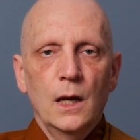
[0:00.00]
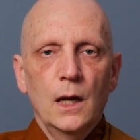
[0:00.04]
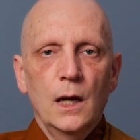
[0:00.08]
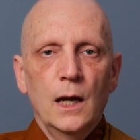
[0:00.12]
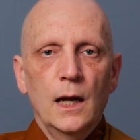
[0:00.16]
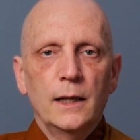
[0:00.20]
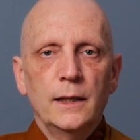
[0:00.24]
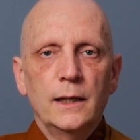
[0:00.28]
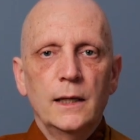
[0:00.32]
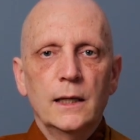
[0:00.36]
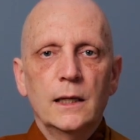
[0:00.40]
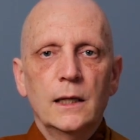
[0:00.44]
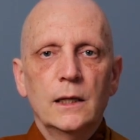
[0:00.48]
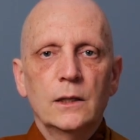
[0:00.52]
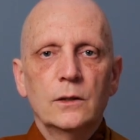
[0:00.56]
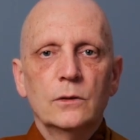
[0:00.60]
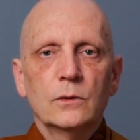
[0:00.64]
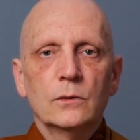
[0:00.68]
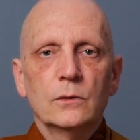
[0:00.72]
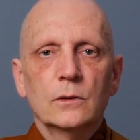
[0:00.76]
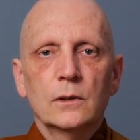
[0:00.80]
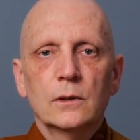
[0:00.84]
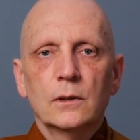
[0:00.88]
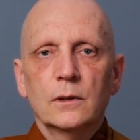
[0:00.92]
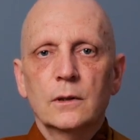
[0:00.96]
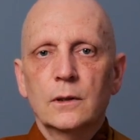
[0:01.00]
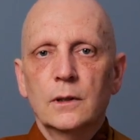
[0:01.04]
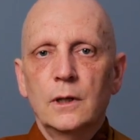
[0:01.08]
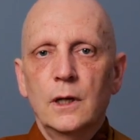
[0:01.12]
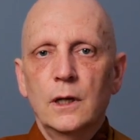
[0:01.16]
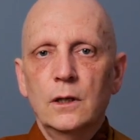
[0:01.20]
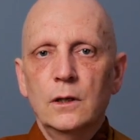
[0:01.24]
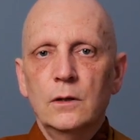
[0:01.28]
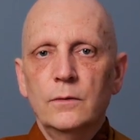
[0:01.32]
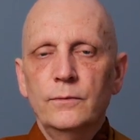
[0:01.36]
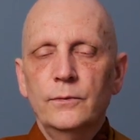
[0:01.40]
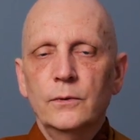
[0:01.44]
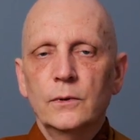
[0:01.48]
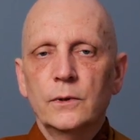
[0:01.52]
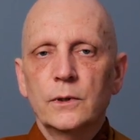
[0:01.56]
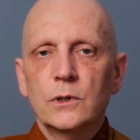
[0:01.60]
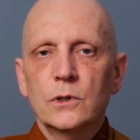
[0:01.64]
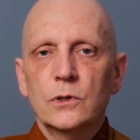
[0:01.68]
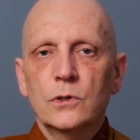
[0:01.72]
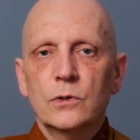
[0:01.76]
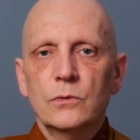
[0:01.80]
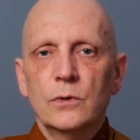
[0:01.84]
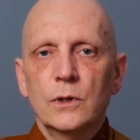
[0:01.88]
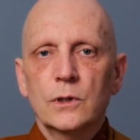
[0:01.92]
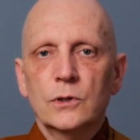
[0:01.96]
And they get careful
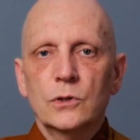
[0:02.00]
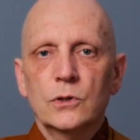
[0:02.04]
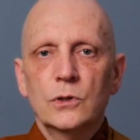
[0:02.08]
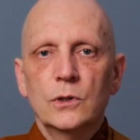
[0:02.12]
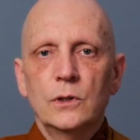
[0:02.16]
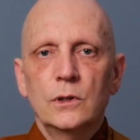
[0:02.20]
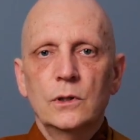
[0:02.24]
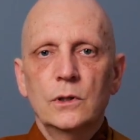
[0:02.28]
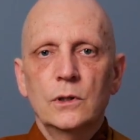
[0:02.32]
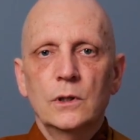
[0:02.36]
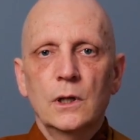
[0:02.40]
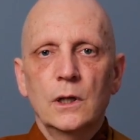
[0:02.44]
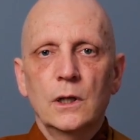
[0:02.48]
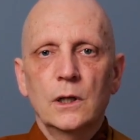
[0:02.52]
instruction